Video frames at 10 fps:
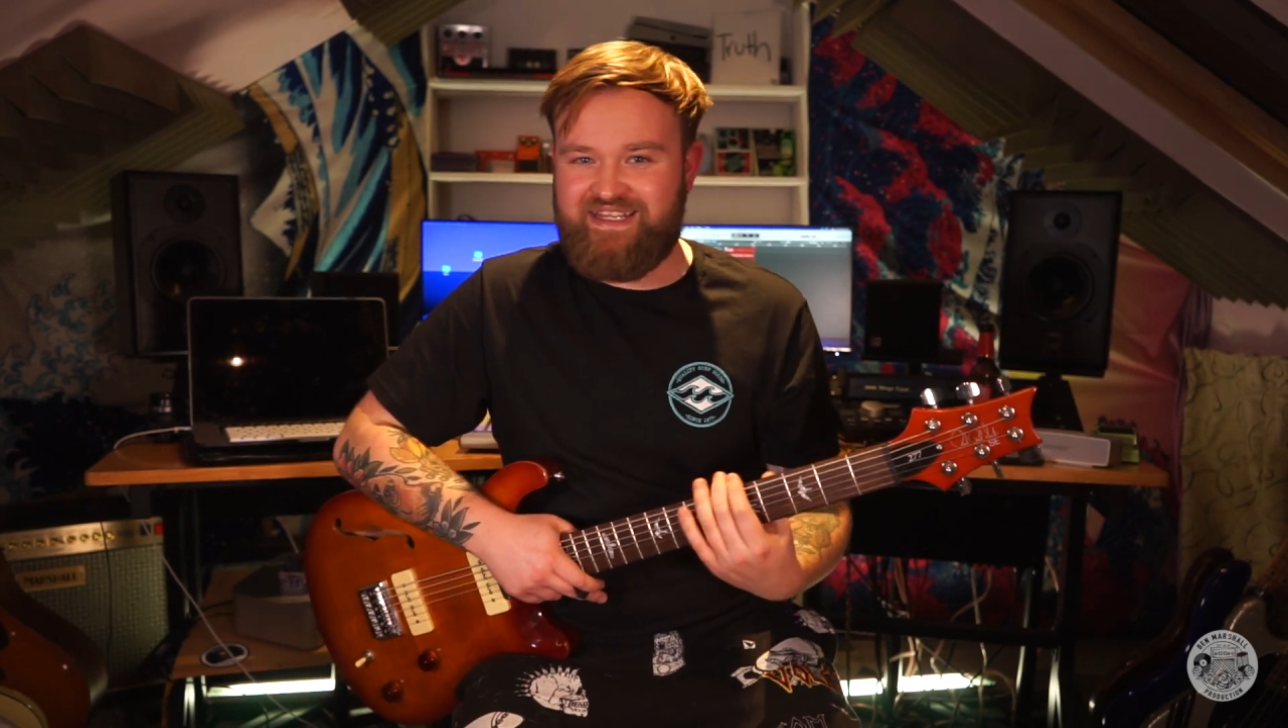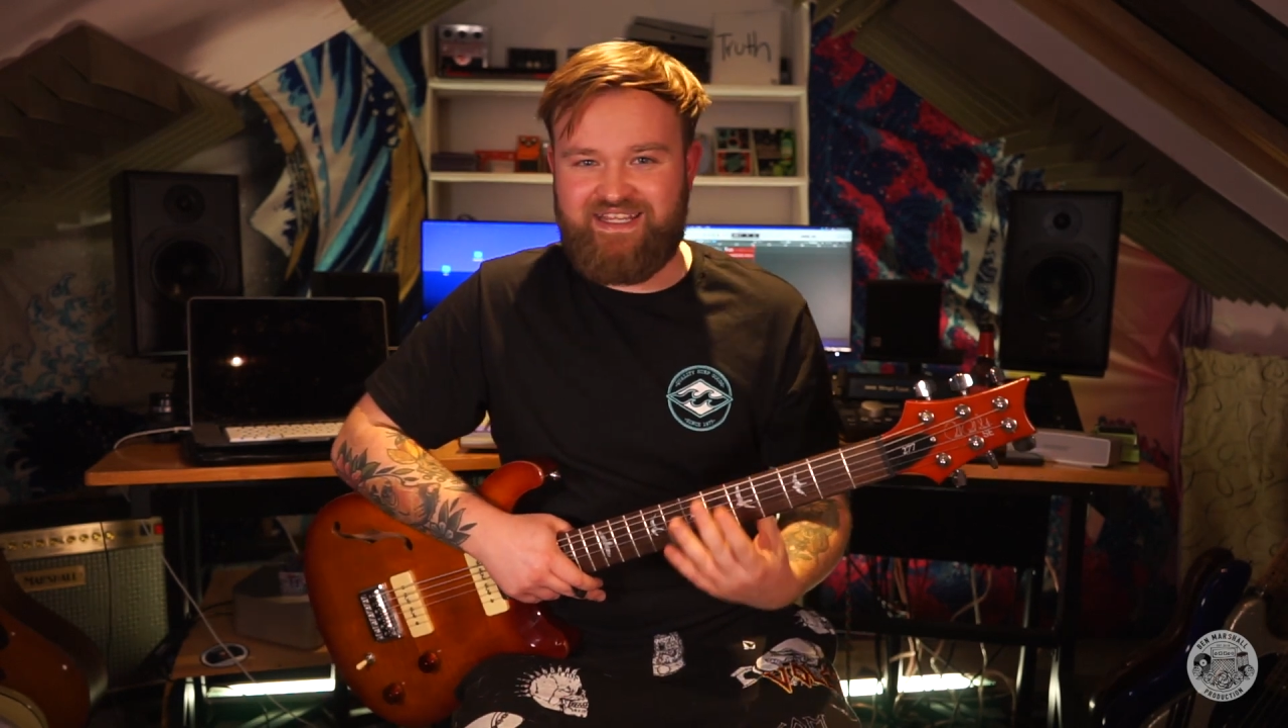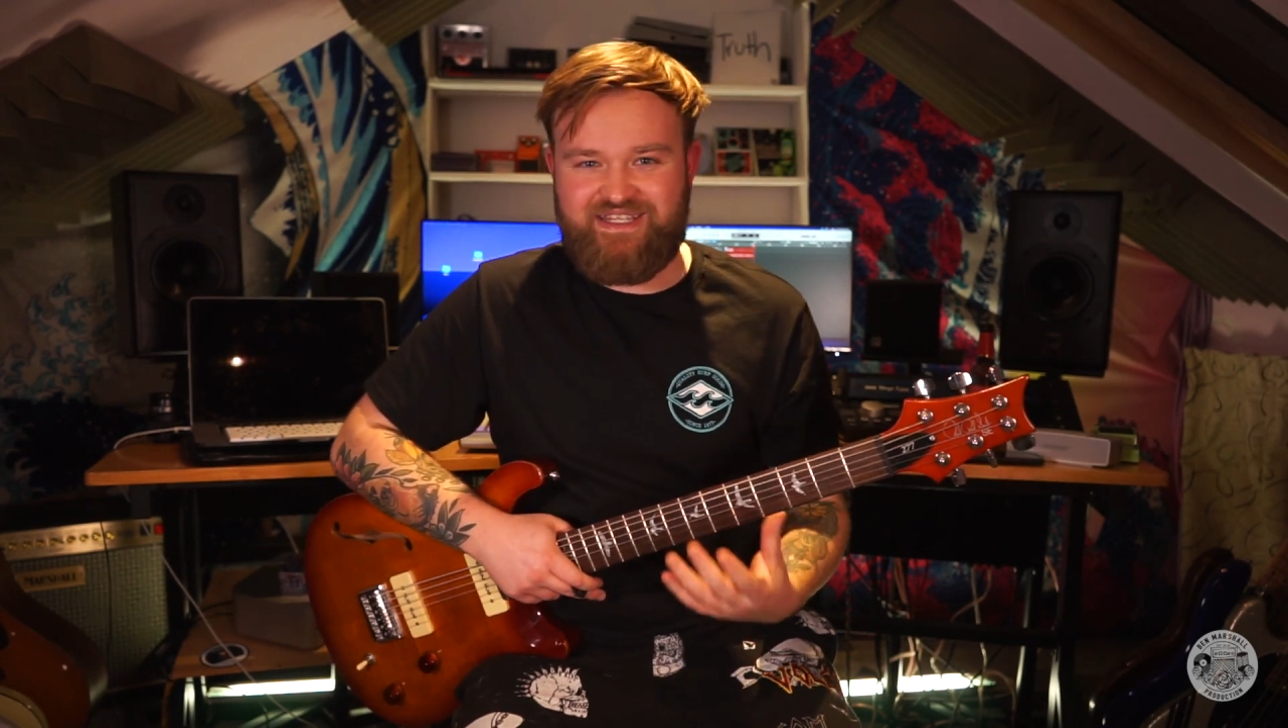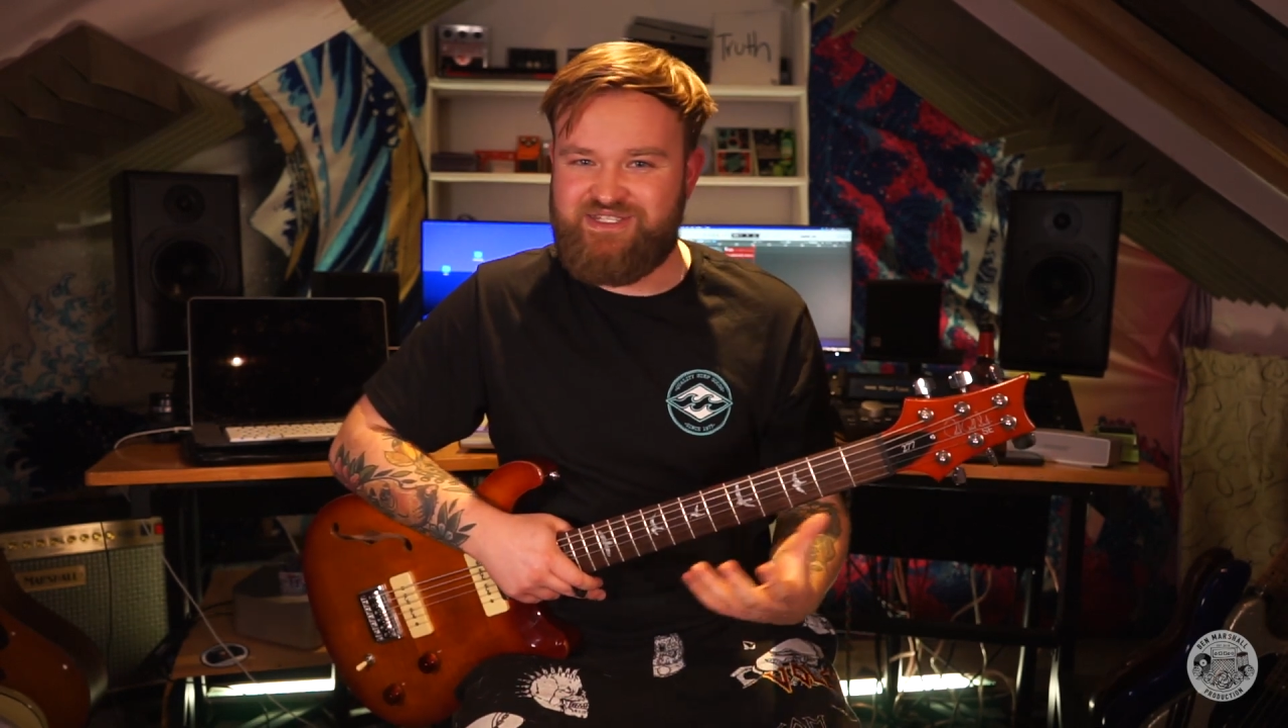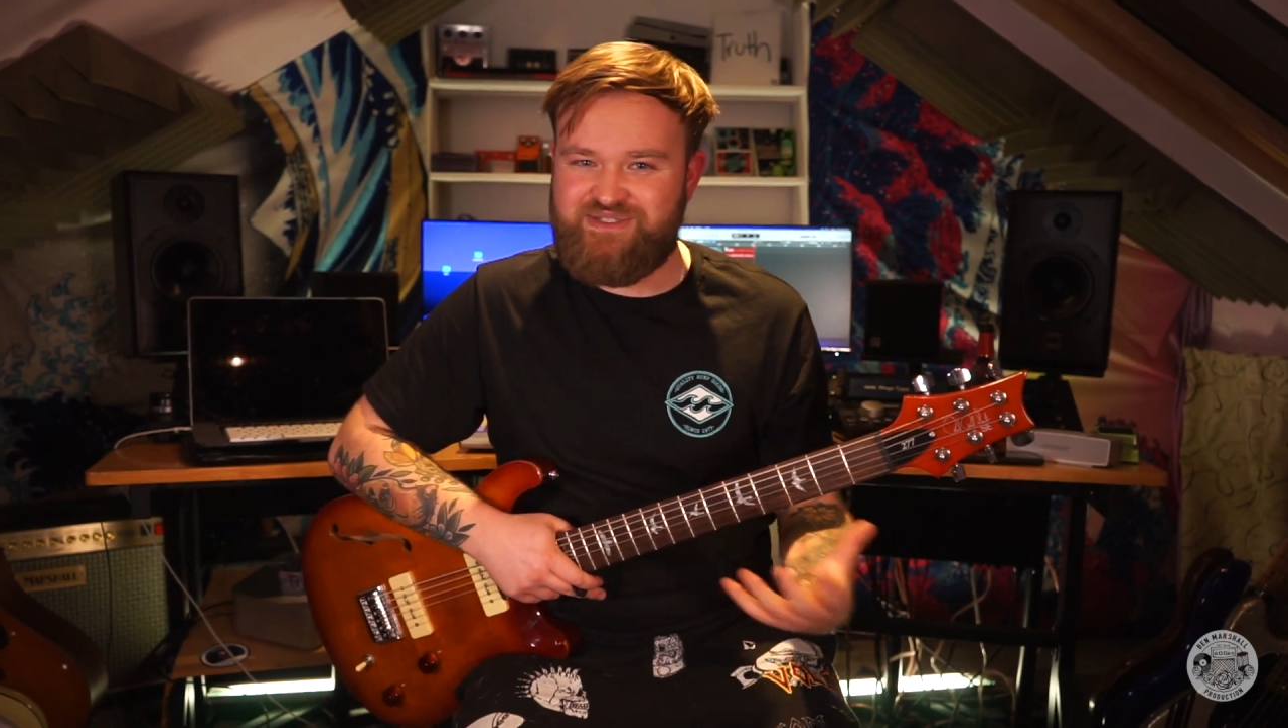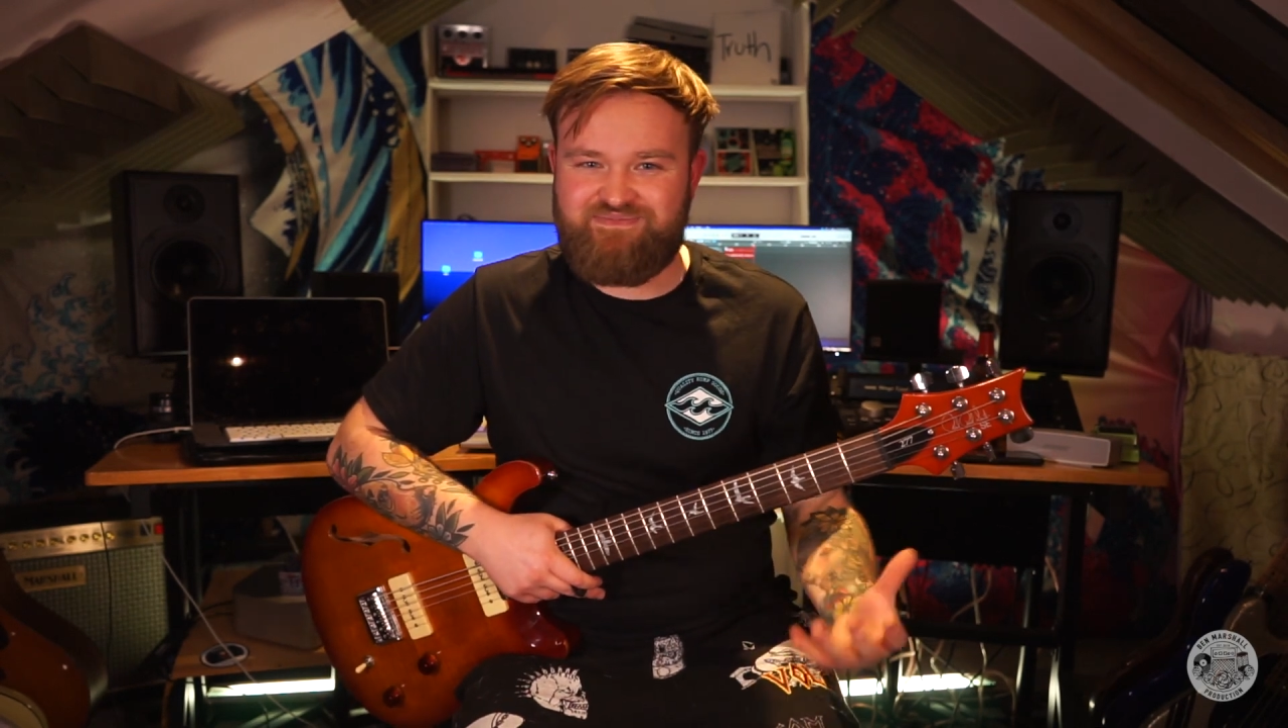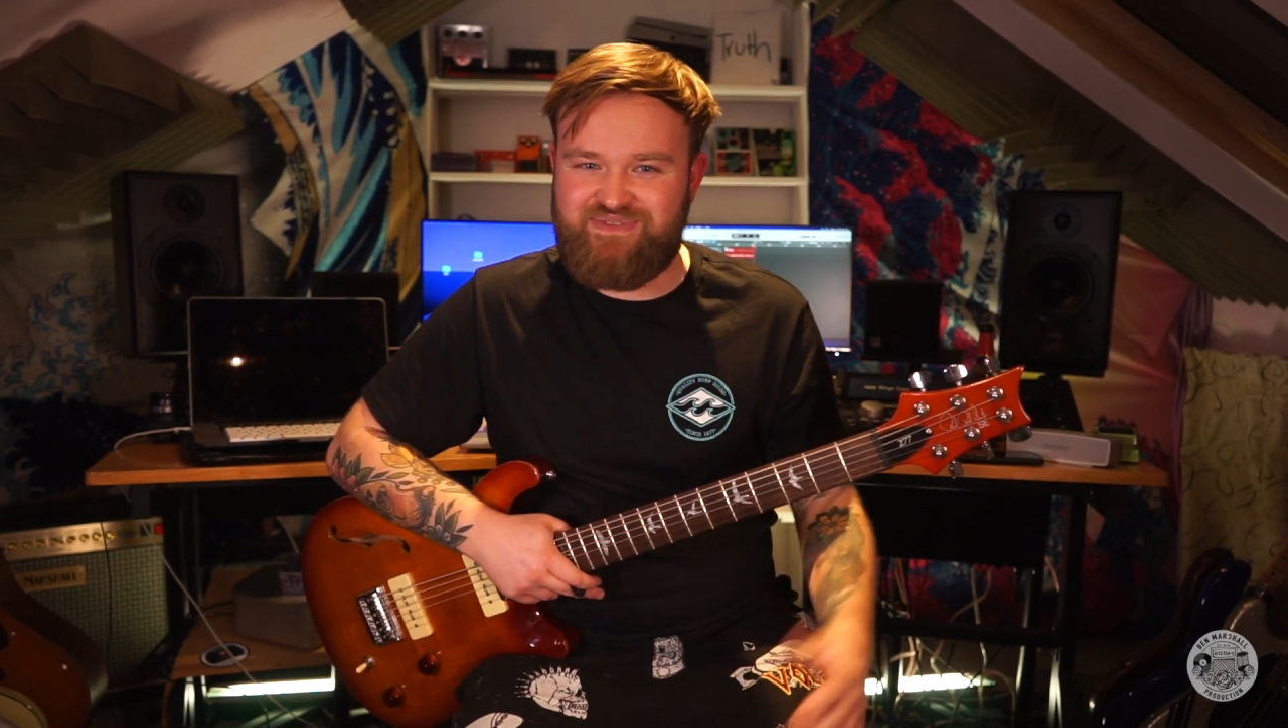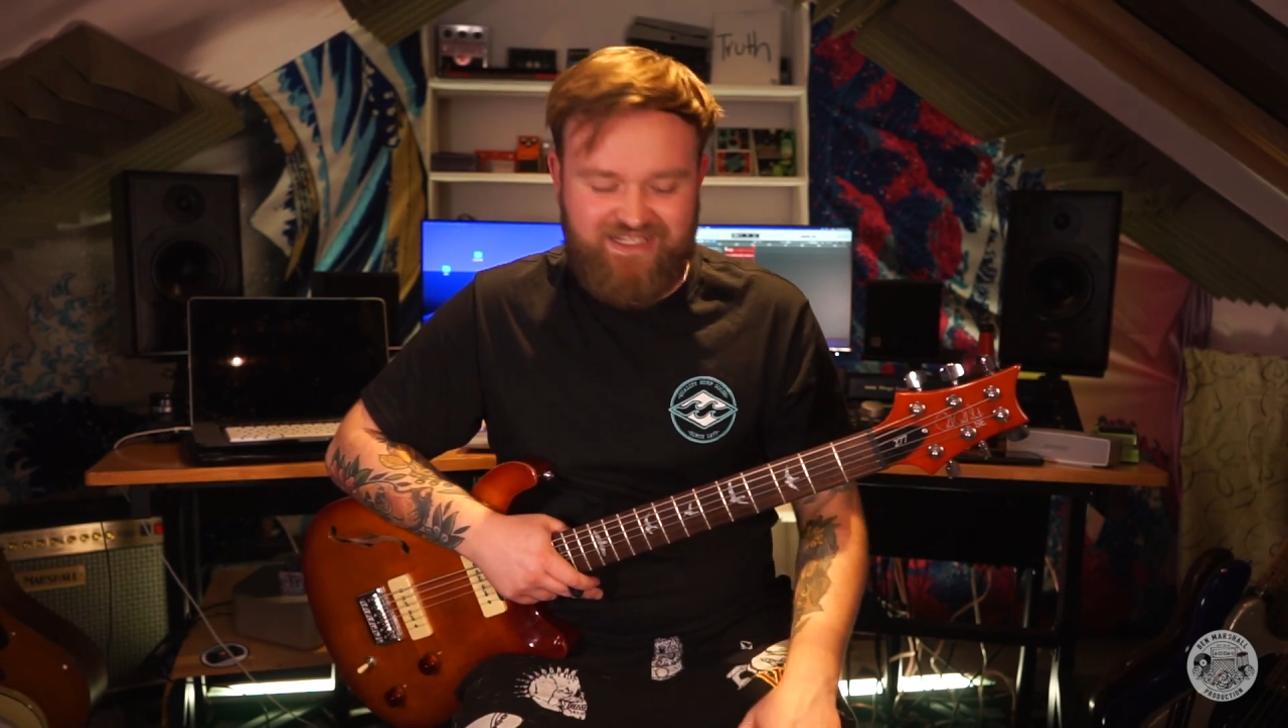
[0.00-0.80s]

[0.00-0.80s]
it's